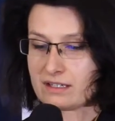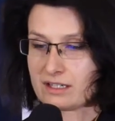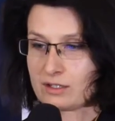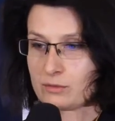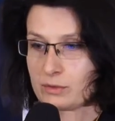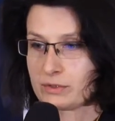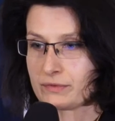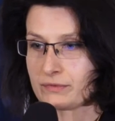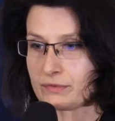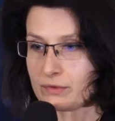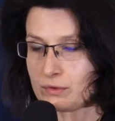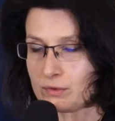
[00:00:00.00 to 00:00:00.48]

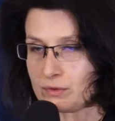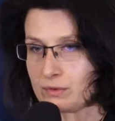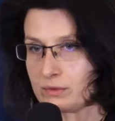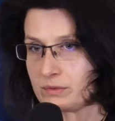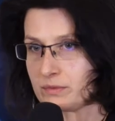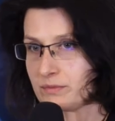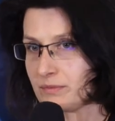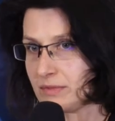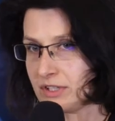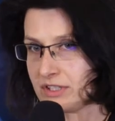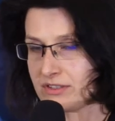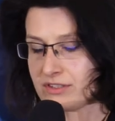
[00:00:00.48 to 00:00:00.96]
with
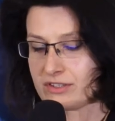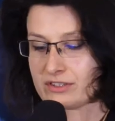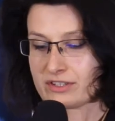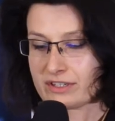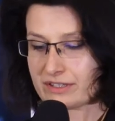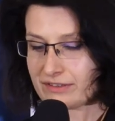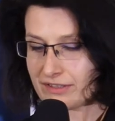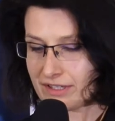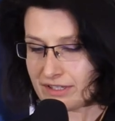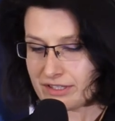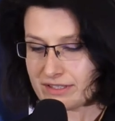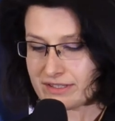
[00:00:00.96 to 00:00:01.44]
all
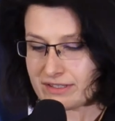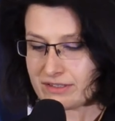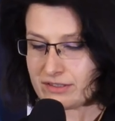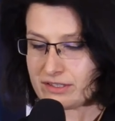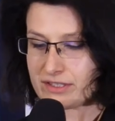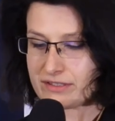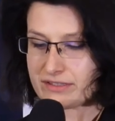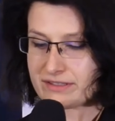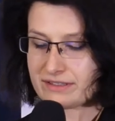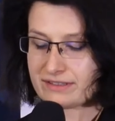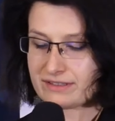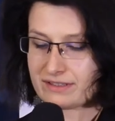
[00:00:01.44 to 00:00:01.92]

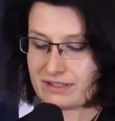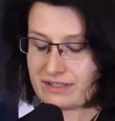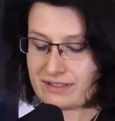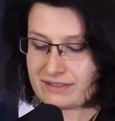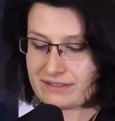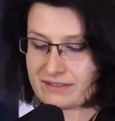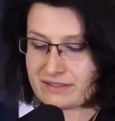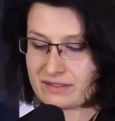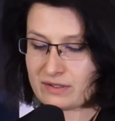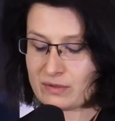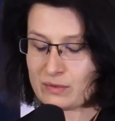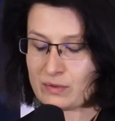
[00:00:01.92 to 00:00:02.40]
interconnectors
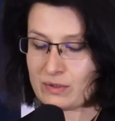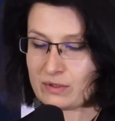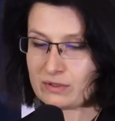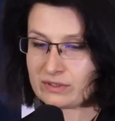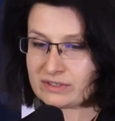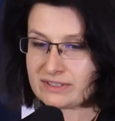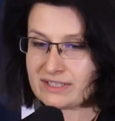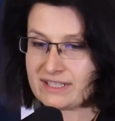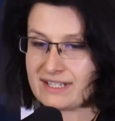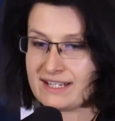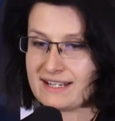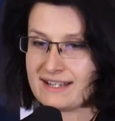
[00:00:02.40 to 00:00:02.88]
and so
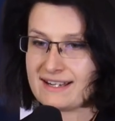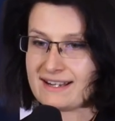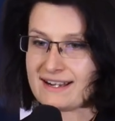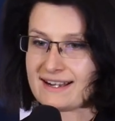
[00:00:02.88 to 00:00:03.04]
on.